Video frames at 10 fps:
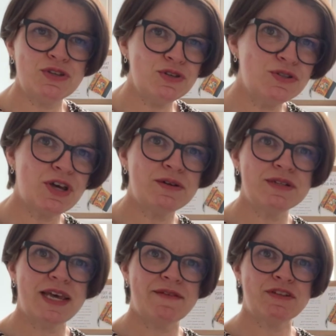you
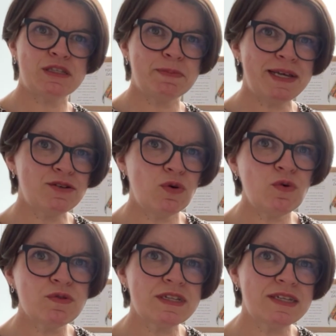don't have to spend
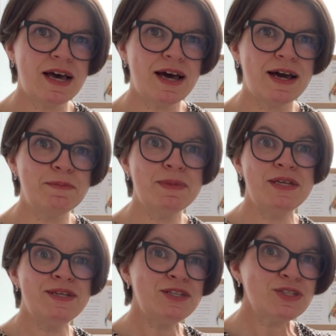all the time